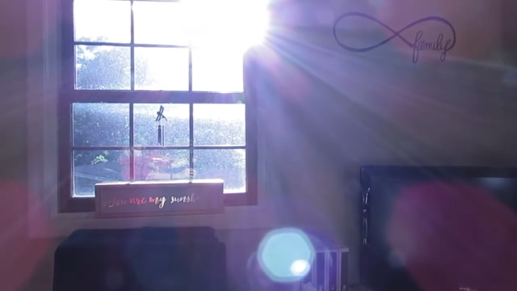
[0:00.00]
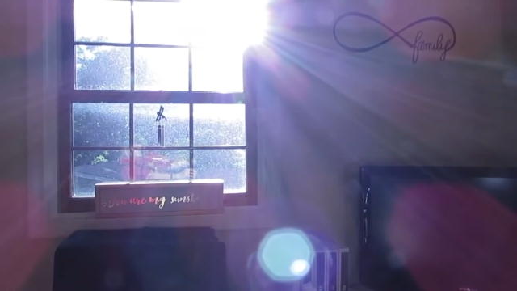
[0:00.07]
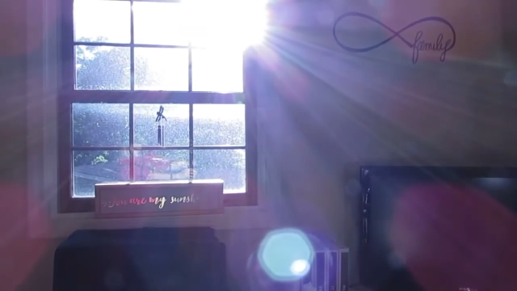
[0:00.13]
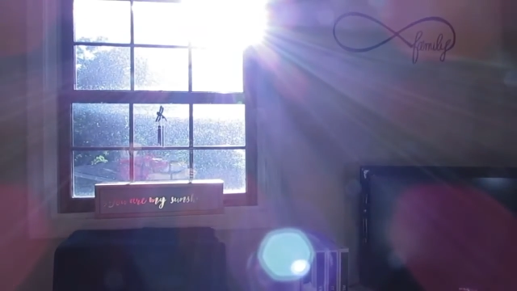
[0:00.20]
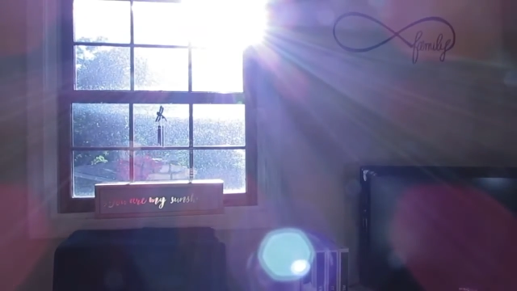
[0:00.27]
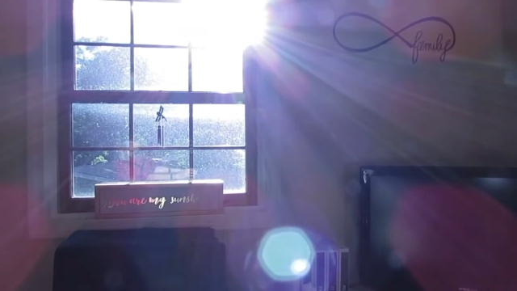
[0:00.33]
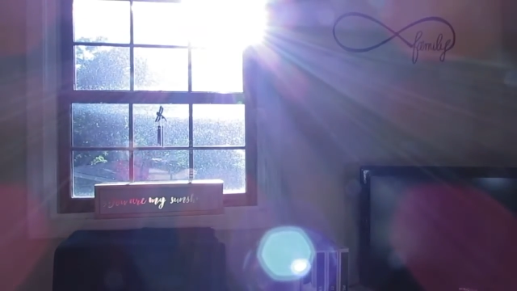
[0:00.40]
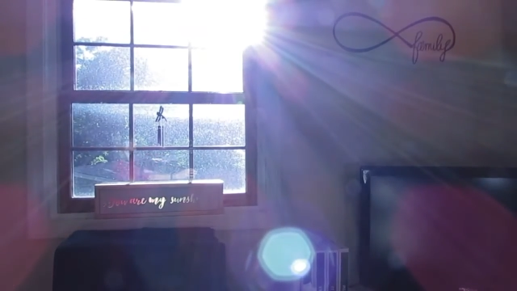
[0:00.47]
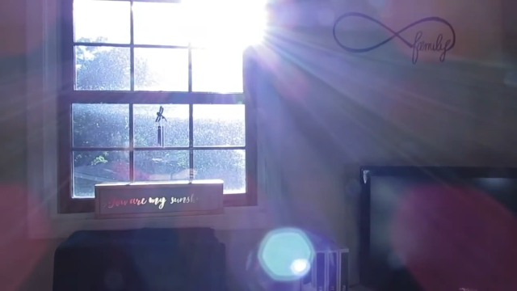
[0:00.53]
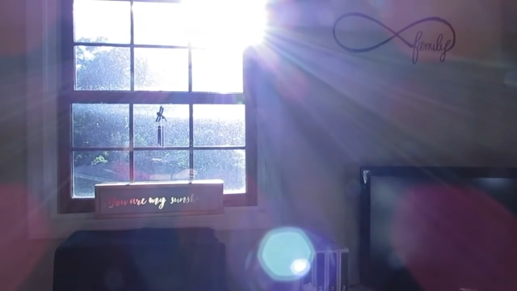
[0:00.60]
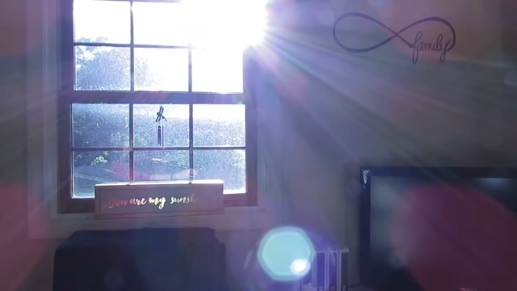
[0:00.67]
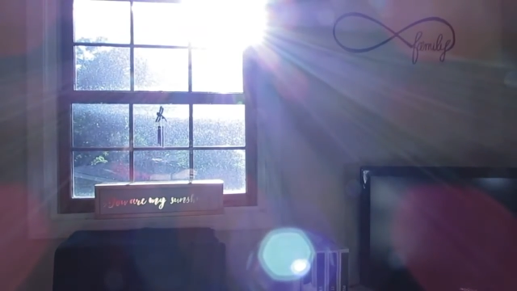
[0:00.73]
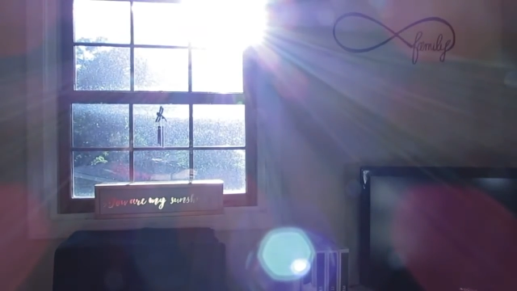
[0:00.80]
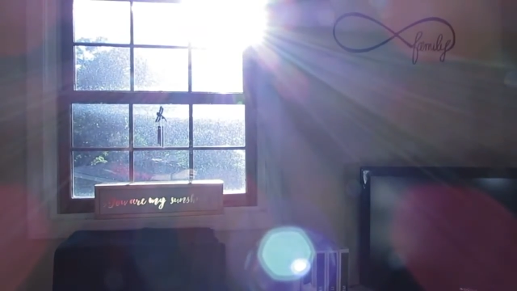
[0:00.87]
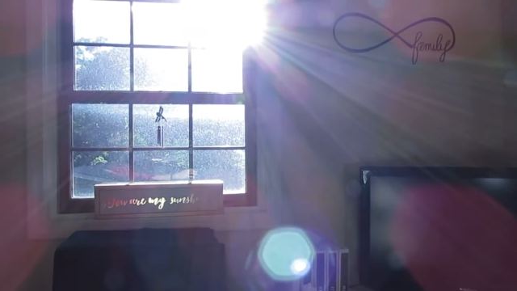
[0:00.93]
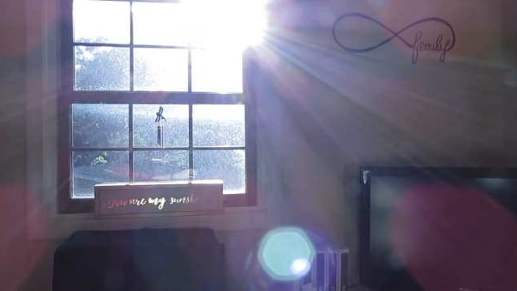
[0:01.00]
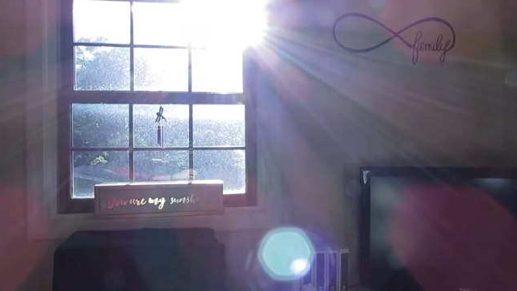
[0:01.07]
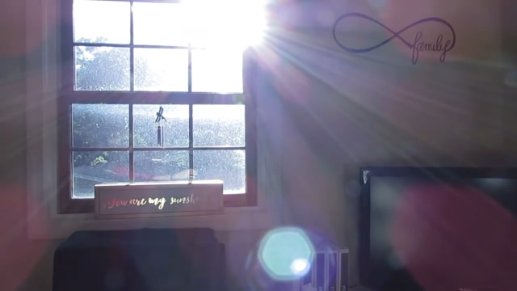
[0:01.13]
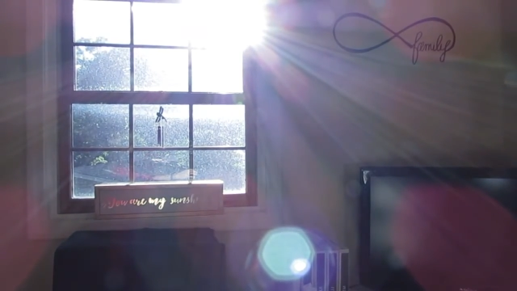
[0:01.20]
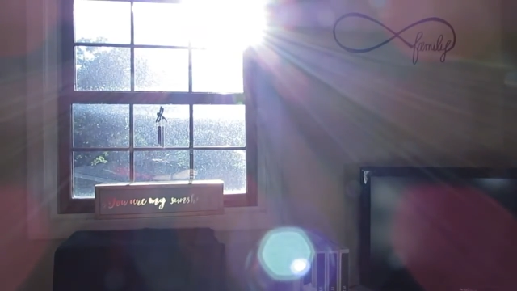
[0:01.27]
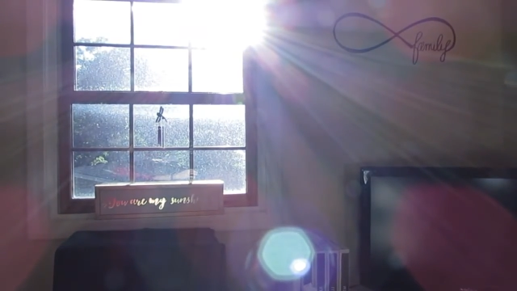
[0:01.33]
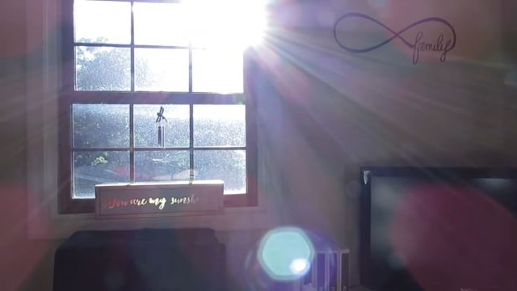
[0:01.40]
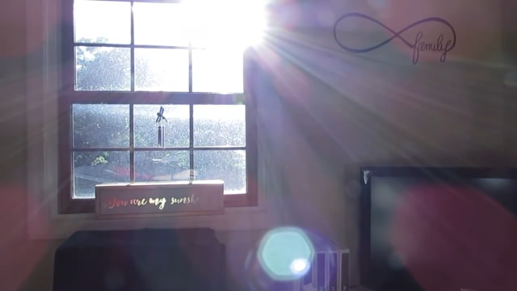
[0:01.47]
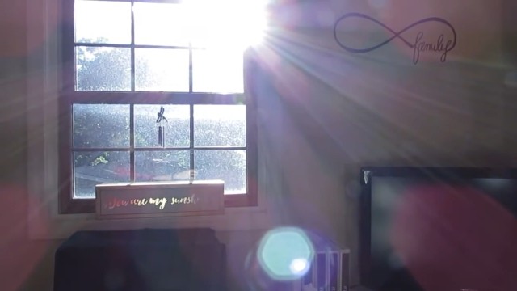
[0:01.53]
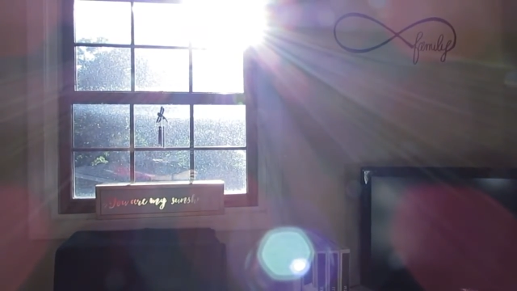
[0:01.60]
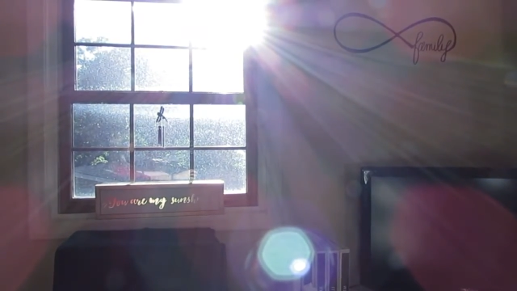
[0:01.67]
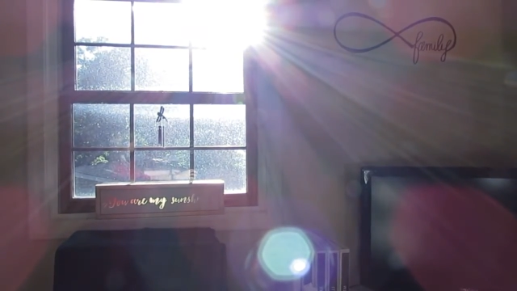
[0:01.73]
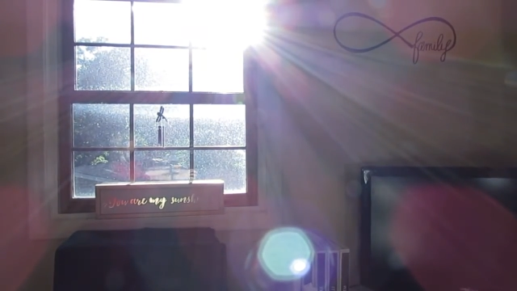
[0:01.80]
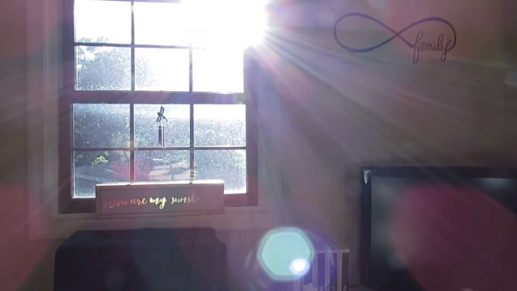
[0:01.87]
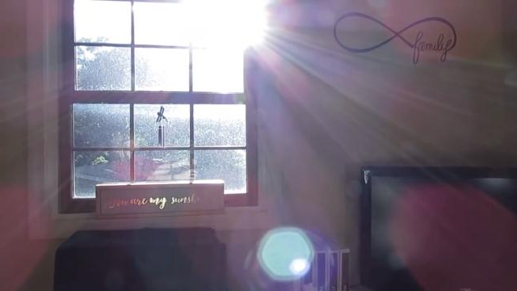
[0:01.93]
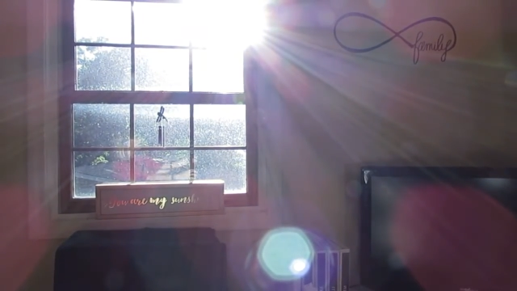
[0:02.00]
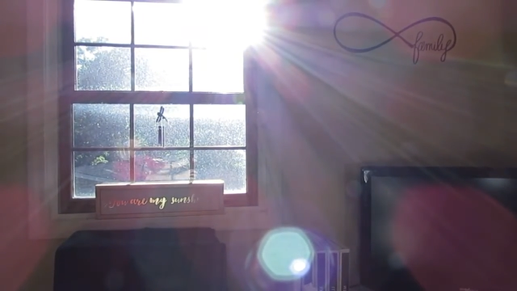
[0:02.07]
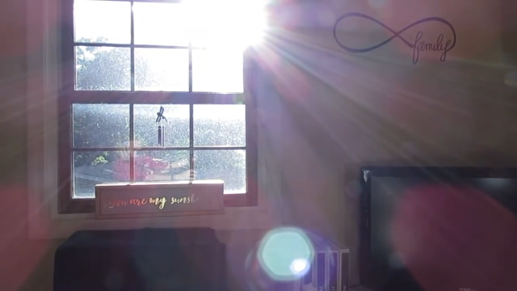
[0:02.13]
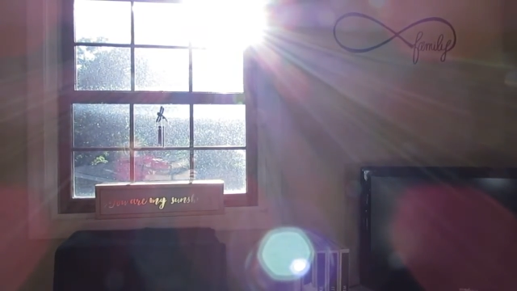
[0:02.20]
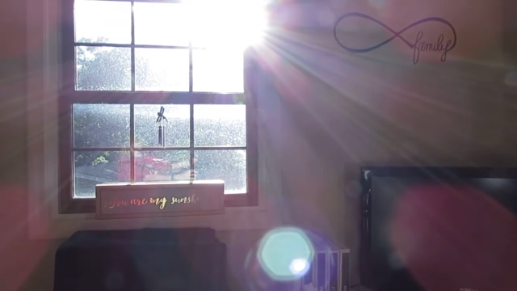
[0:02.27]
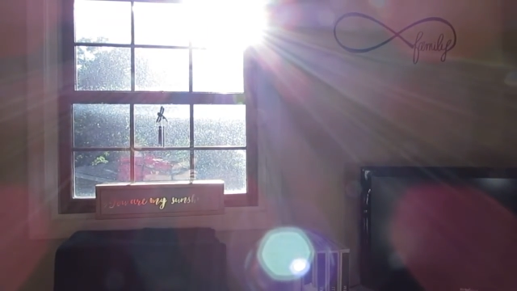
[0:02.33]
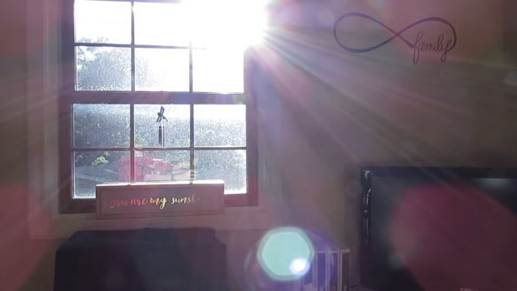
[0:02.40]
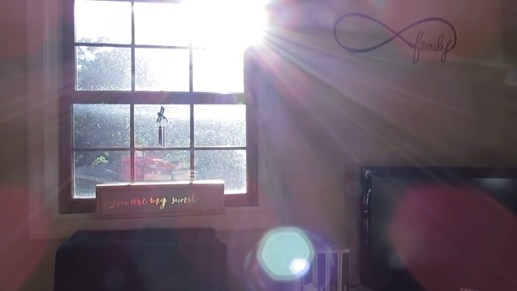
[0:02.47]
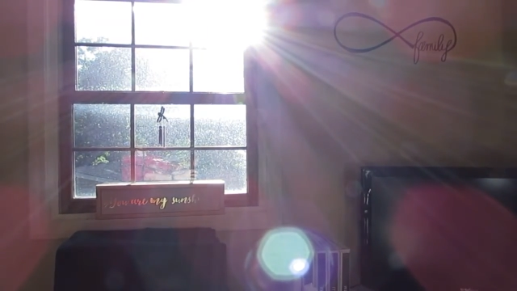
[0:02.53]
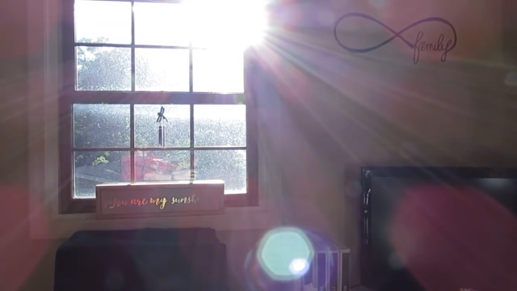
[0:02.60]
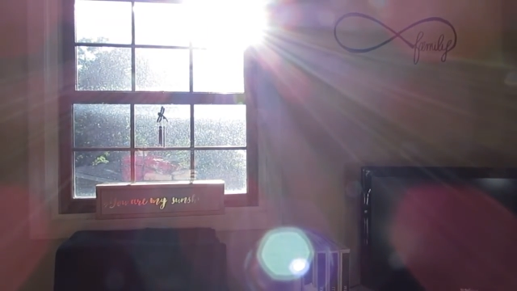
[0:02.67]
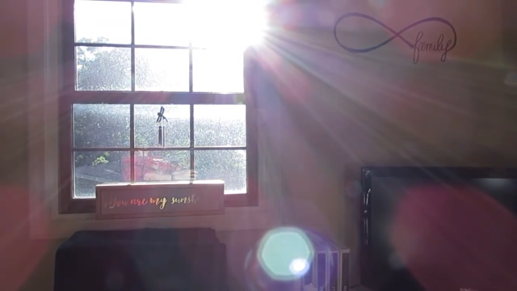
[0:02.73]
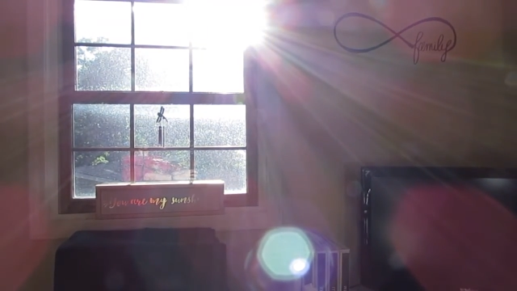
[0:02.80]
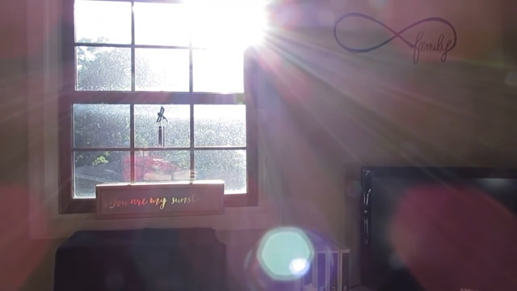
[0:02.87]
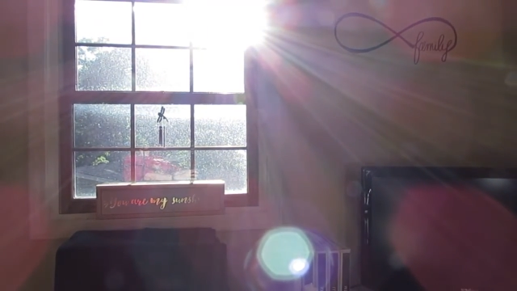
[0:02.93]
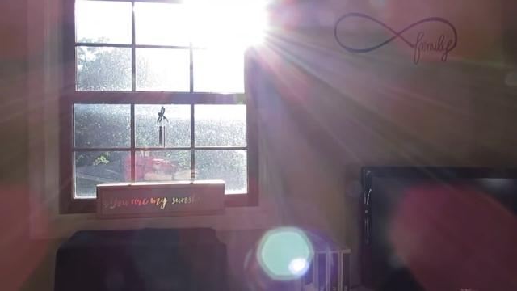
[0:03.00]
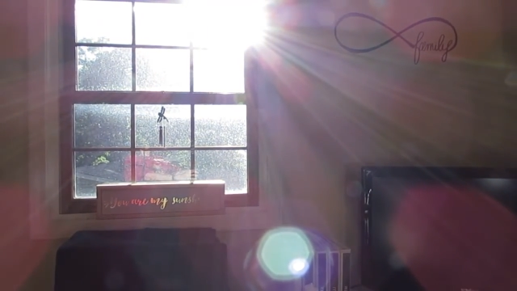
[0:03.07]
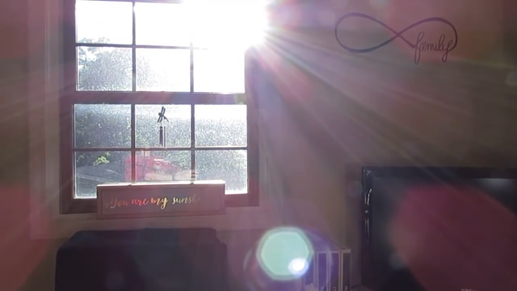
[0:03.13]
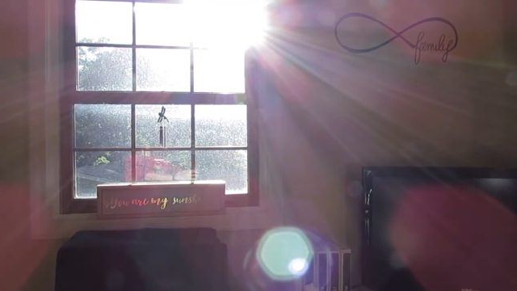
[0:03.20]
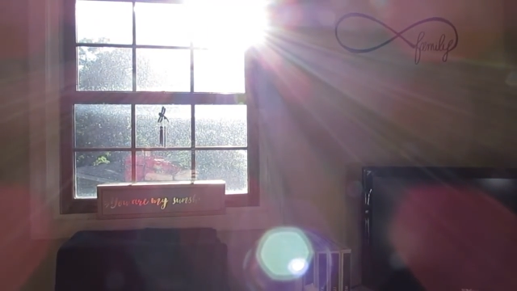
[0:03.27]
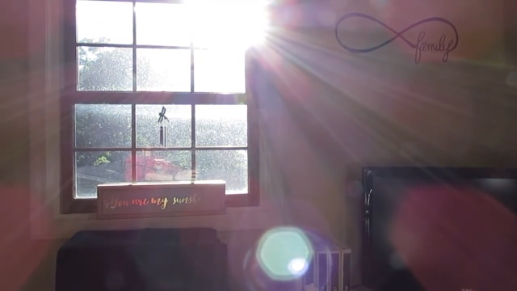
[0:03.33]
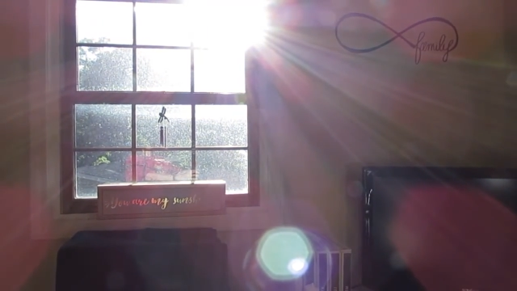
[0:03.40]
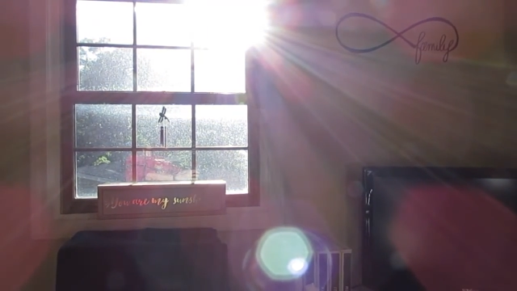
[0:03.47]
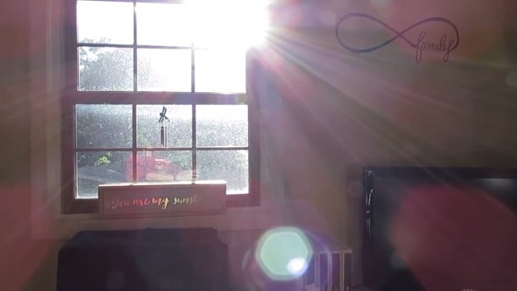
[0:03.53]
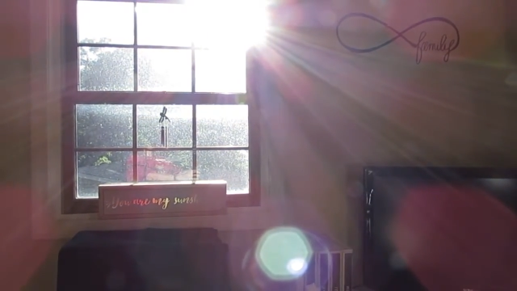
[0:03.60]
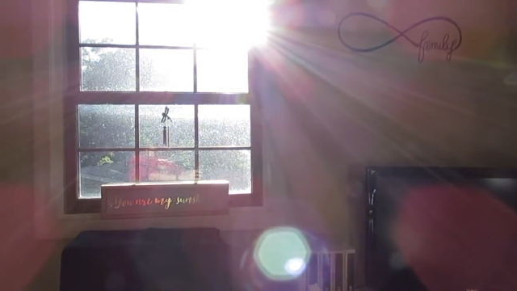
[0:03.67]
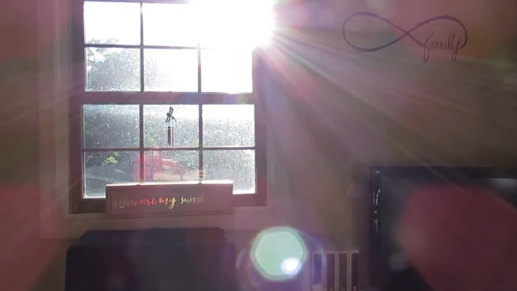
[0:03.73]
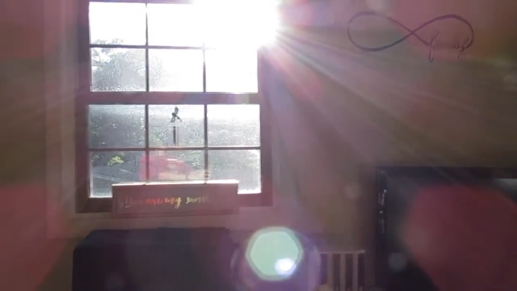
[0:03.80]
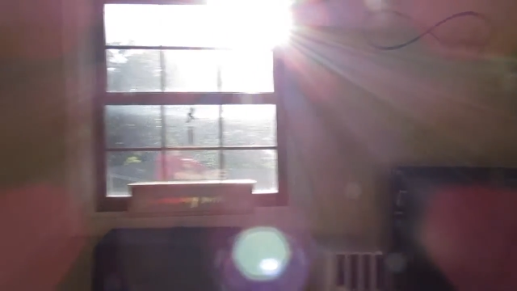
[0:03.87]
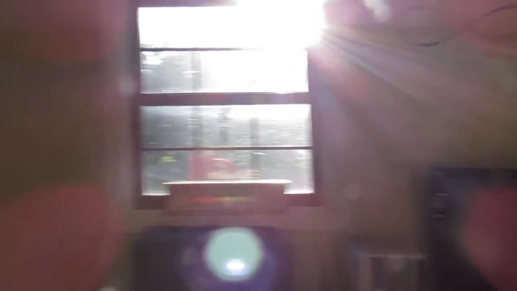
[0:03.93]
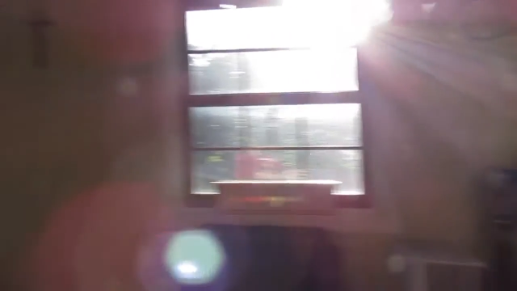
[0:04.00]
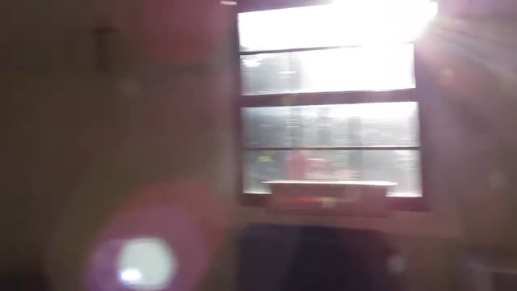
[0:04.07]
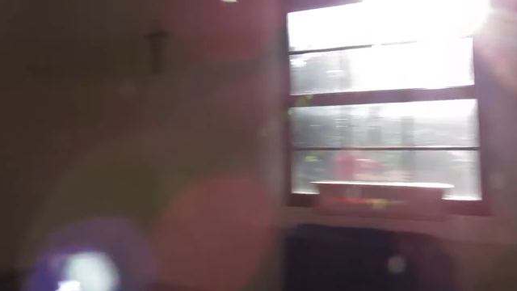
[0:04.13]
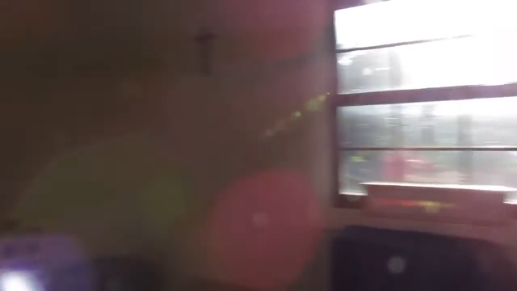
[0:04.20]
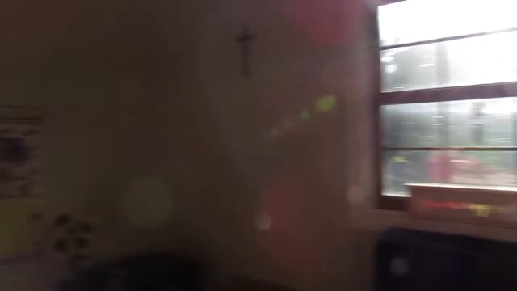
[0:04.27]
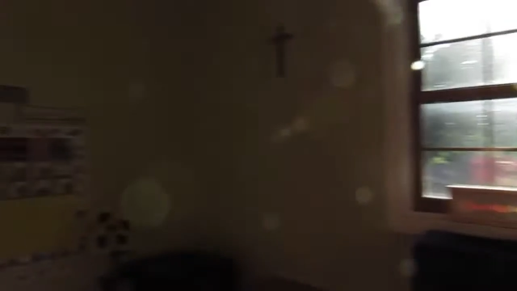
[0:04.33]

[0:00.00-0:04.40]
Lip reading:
Nobody's mouth can be seen.